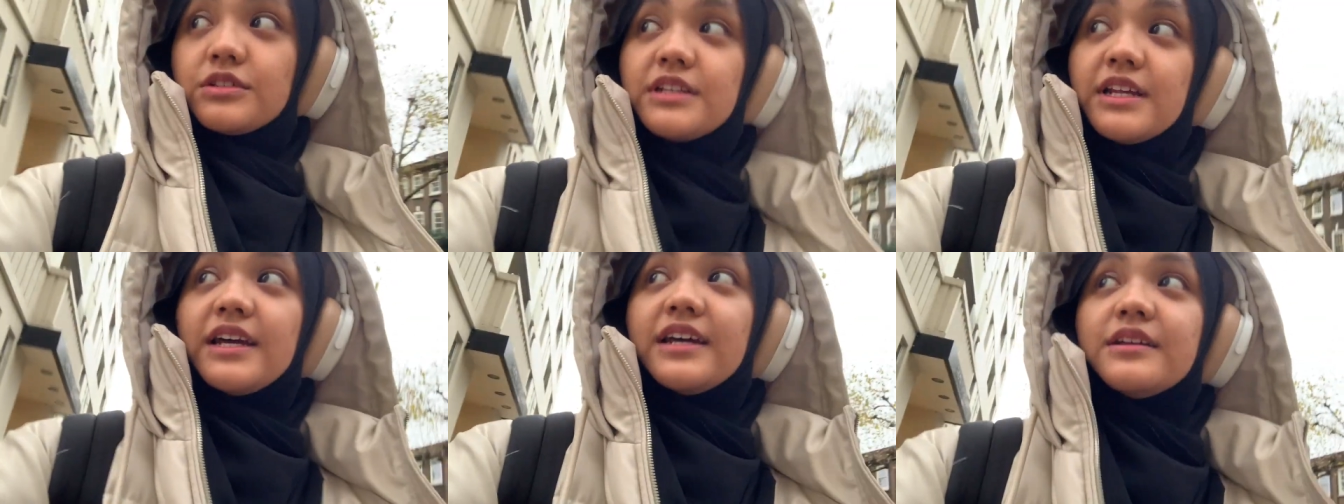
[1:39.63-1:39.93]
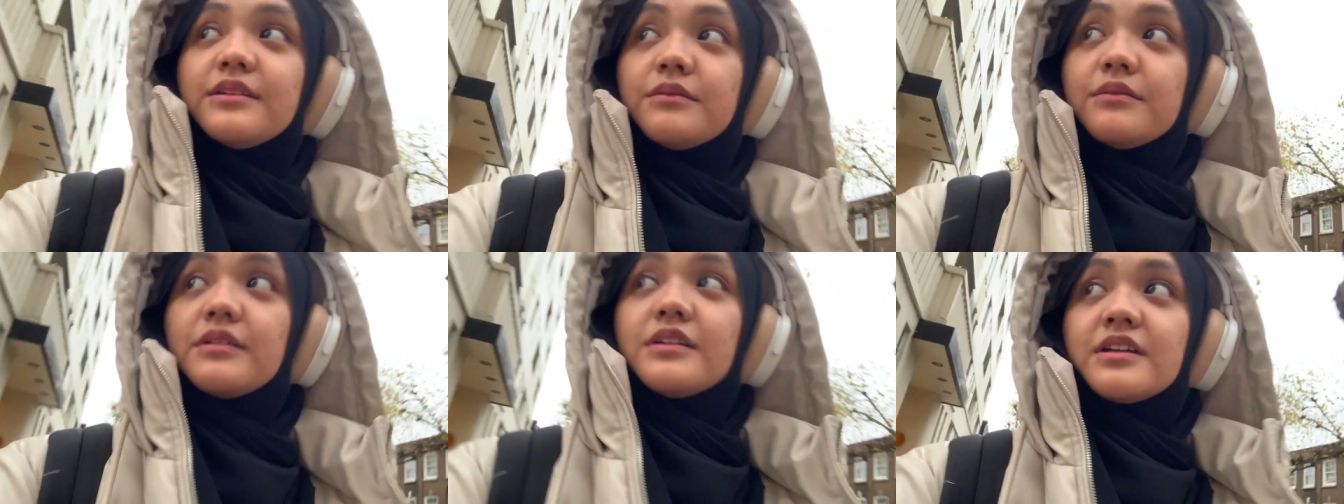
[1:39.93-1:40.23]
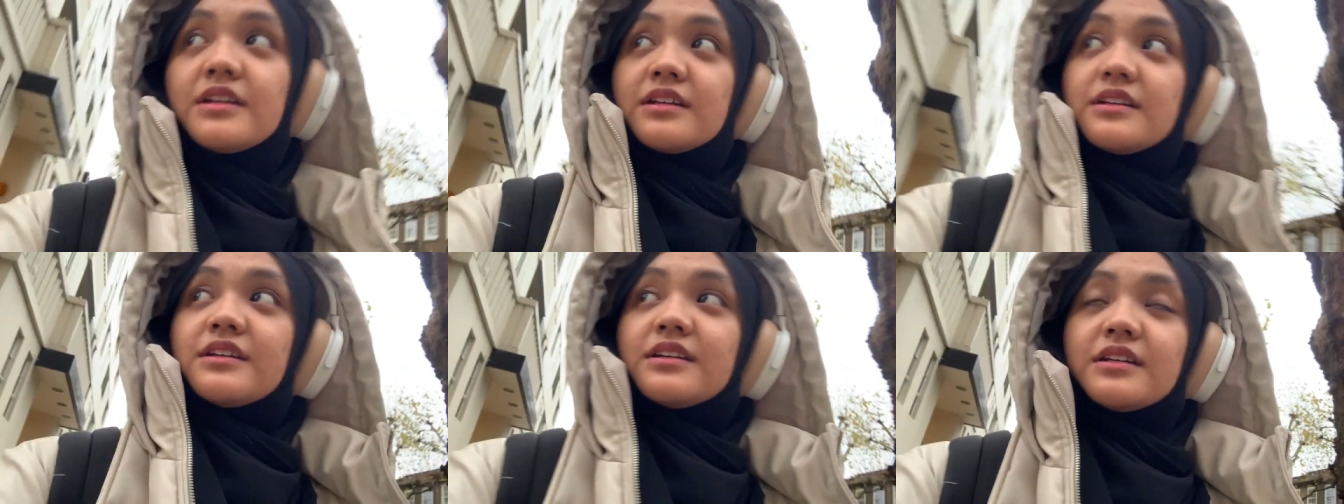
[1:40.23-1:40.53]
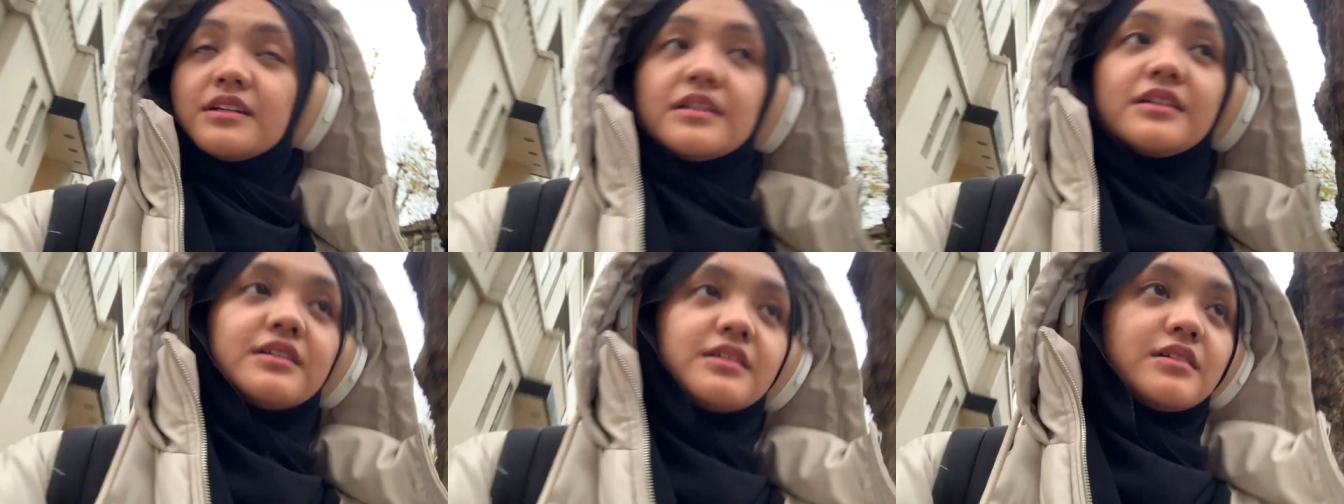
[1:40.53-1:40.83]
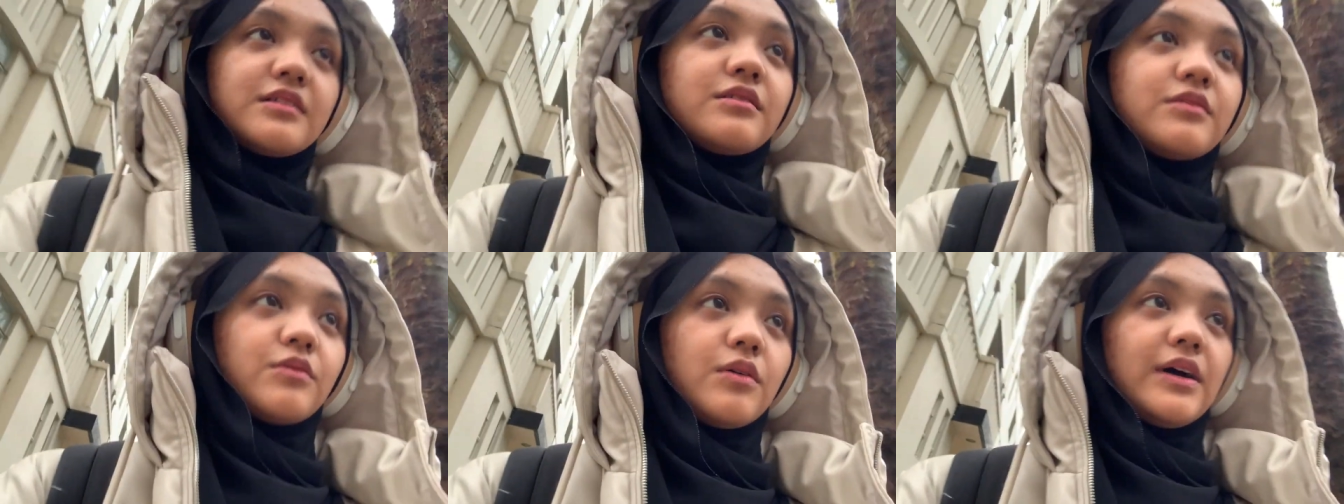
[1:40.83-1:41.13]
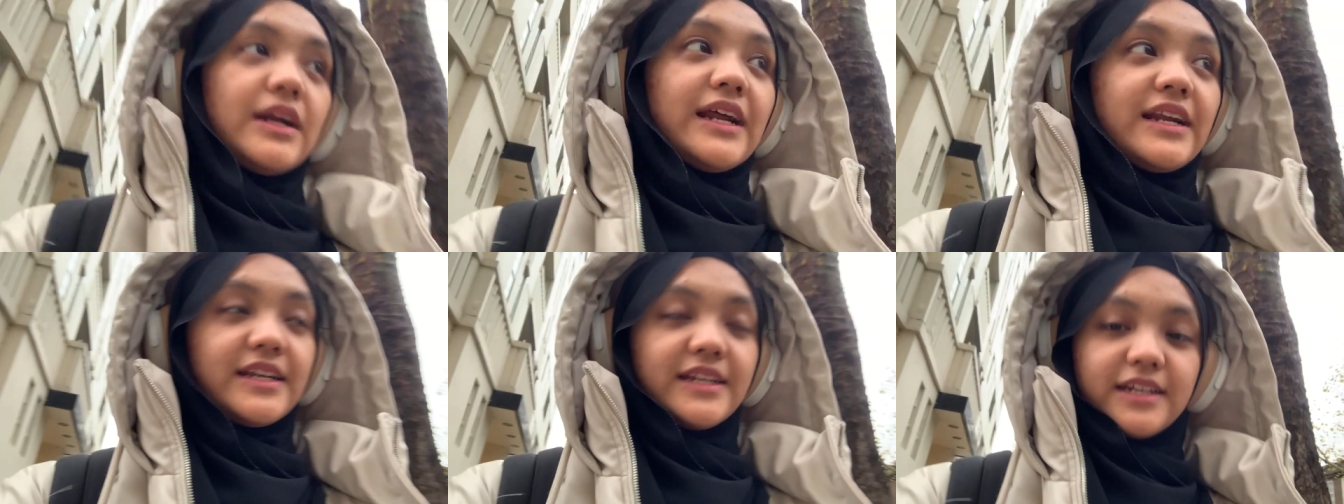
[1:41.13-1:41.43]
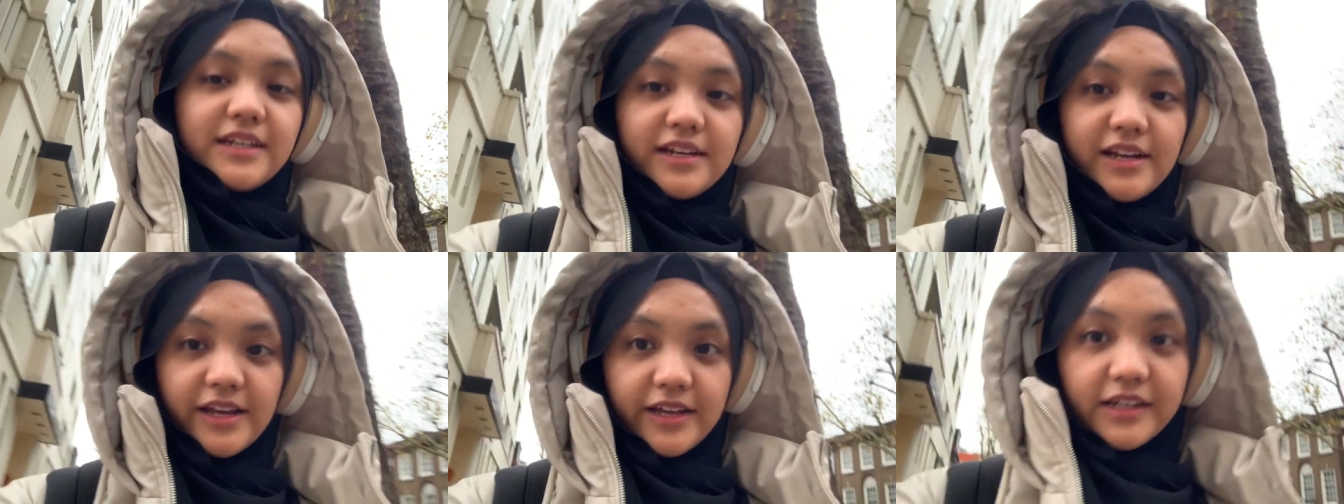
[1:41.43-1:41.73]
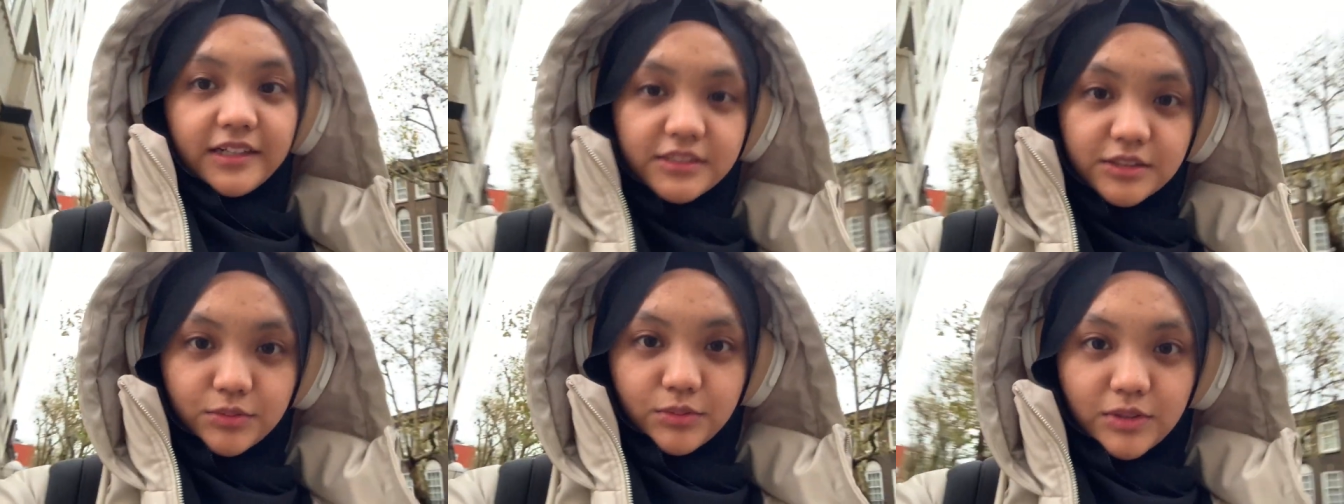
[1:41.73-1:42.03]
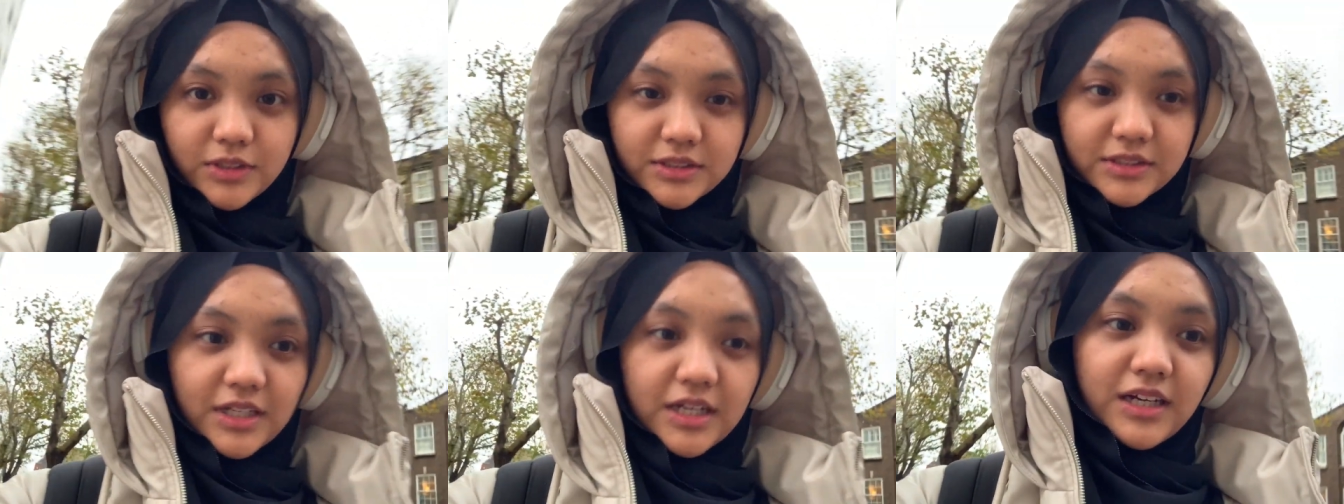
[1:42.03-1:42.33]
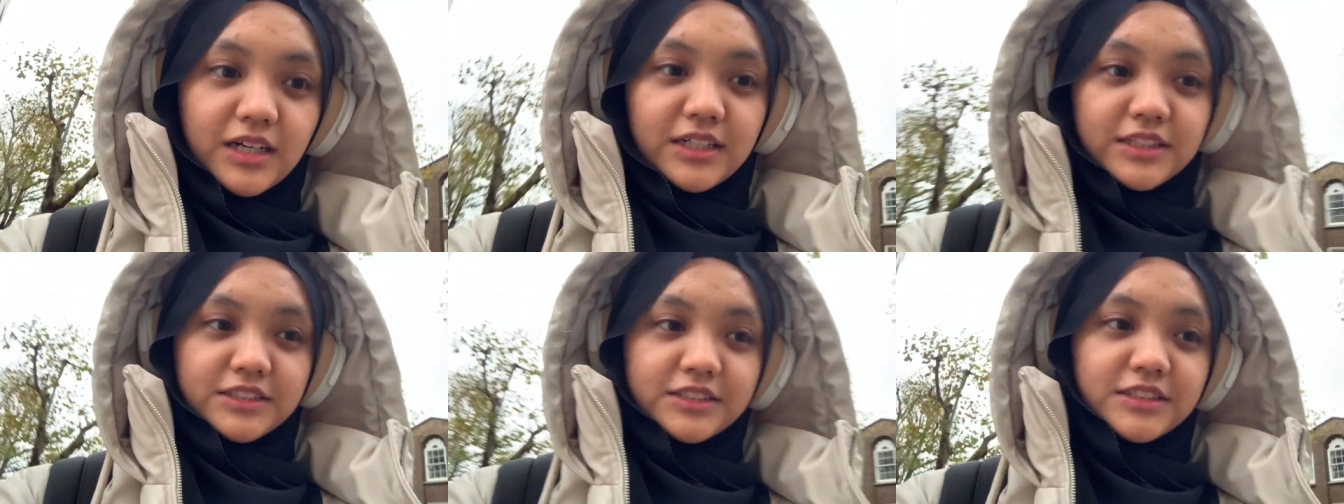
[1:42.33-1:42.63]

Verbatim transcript: then what I did next was I